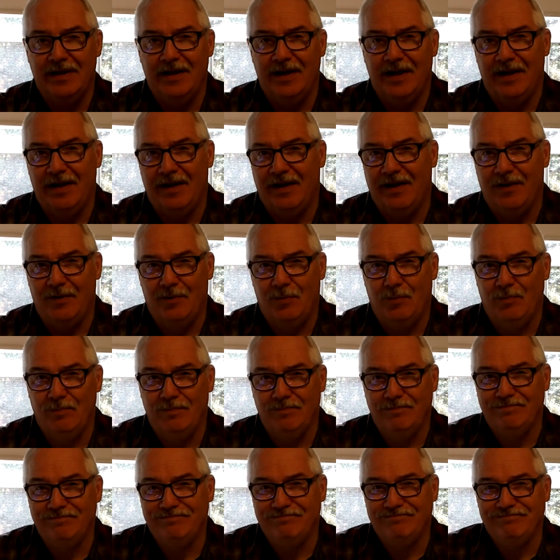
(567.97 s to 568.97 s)
the uh,
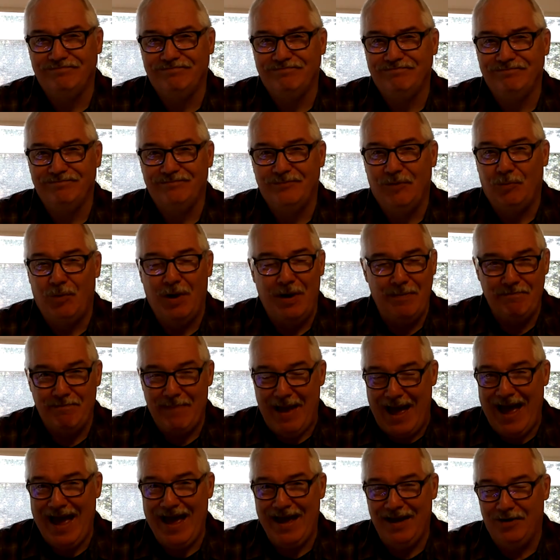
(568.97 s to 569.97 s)

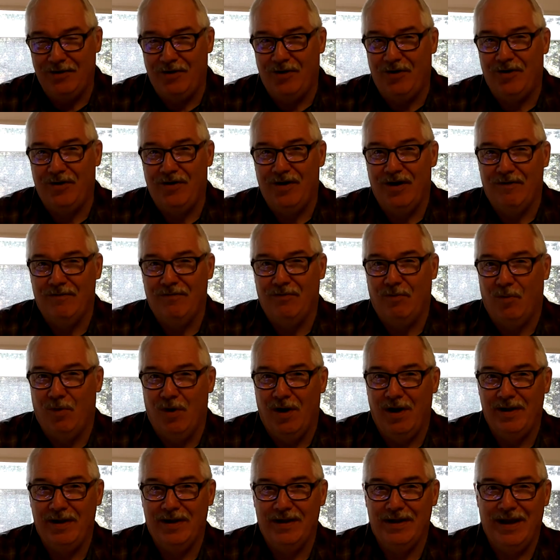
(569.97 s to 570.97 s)
reminder of
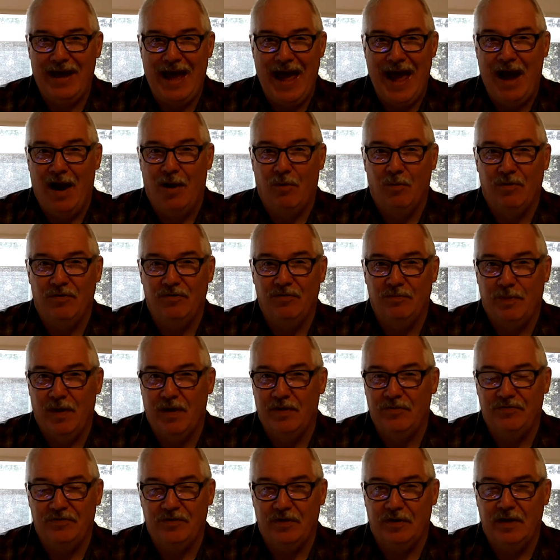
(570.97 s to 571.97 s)
what, how we're
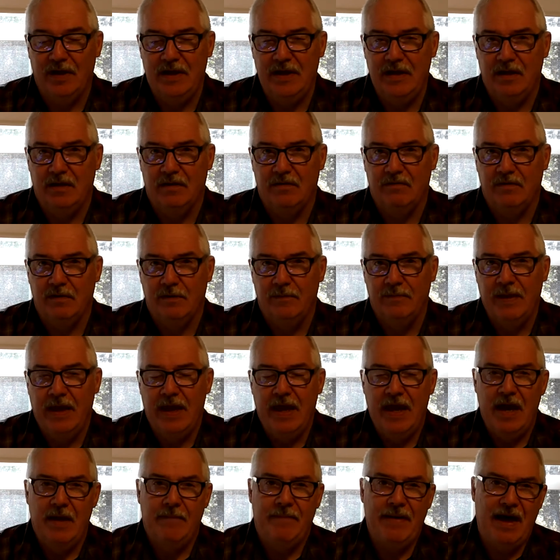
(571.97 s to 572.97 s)
supposed to live.
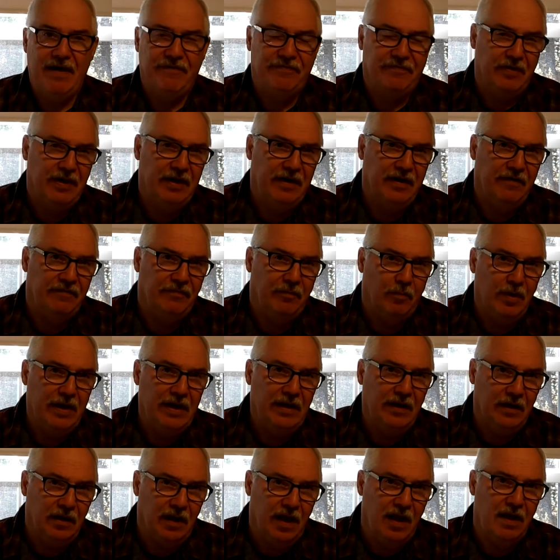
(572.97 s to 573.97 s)
And my friend, if we
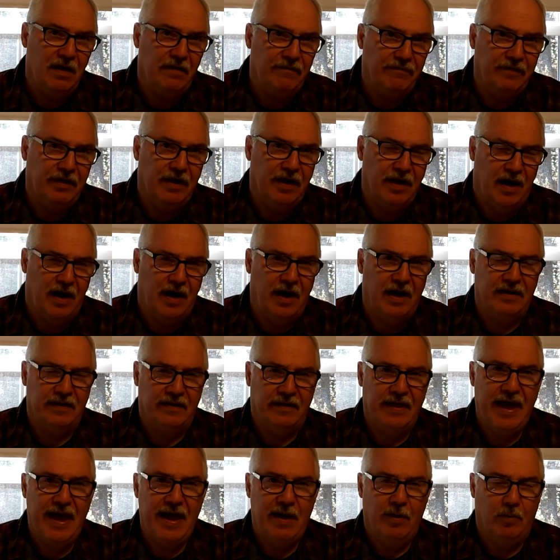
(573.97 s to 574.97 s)
love God
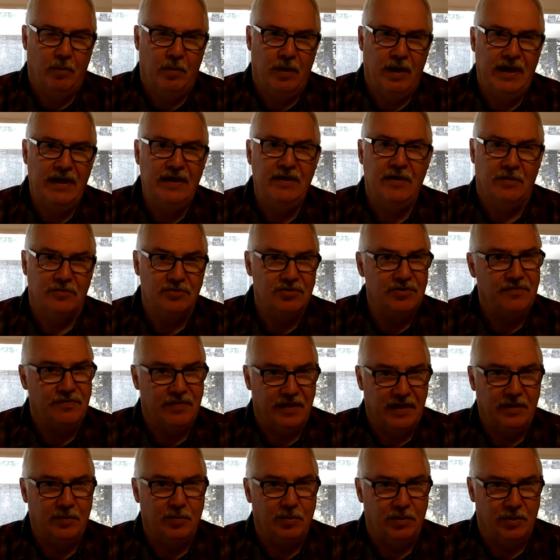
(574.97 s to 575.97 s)
that way, don't you
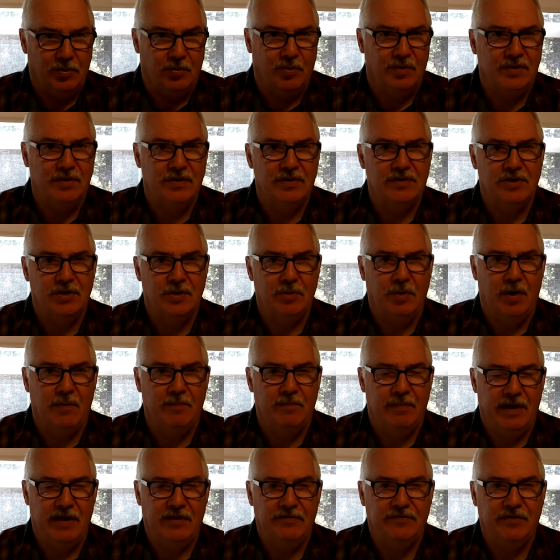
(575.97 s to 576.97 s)
think we're going to do our
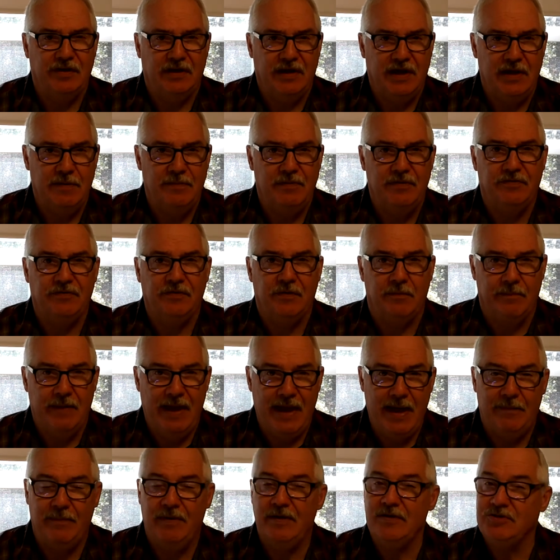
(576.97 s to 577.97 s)
best to keep His
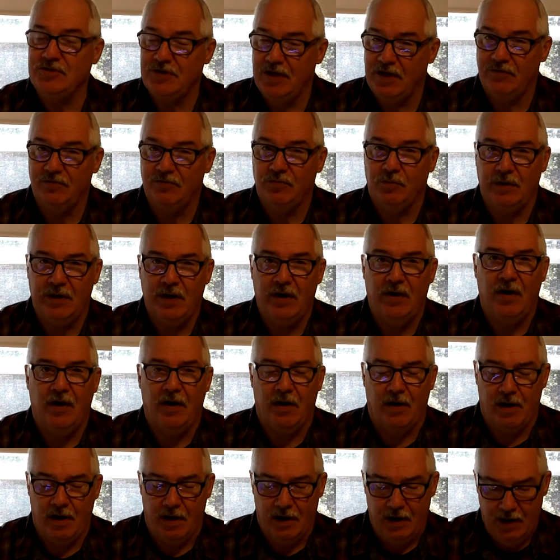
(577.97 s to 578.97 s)
commandments? Yes, we
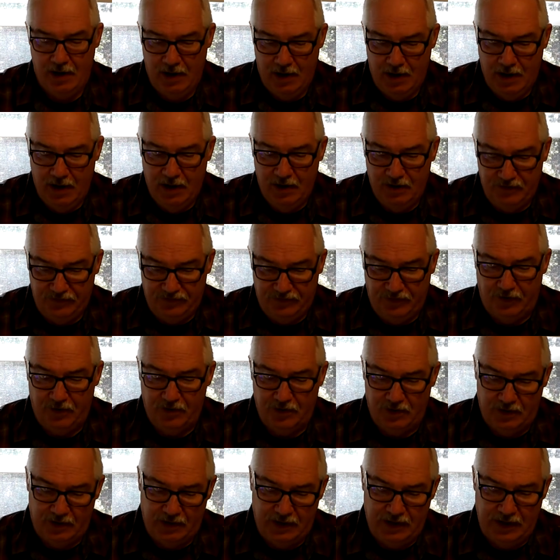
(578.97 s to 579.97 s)
are.
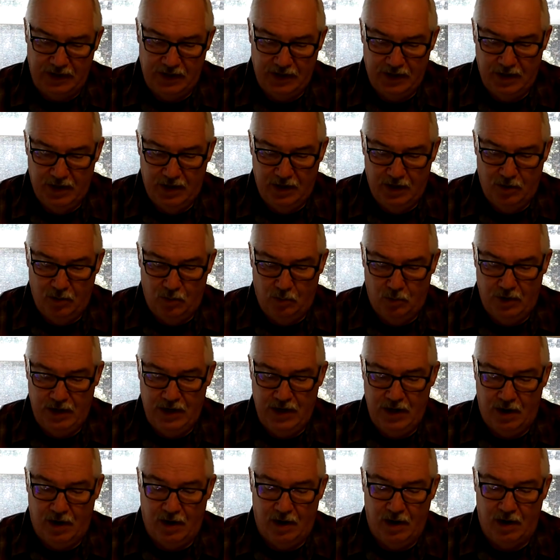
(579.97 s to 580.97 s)
Certainly,
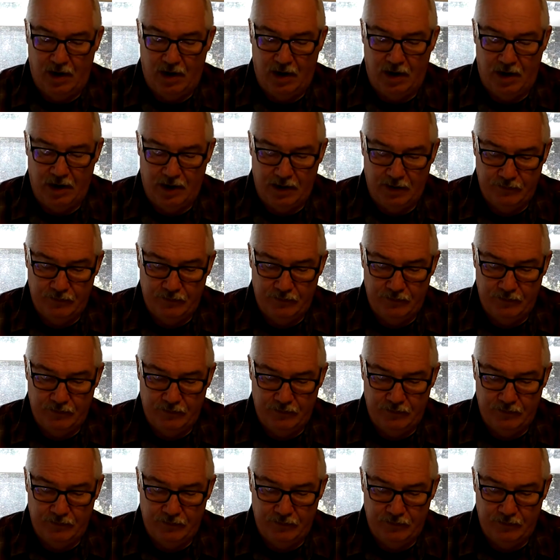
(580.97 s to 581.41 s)
we are.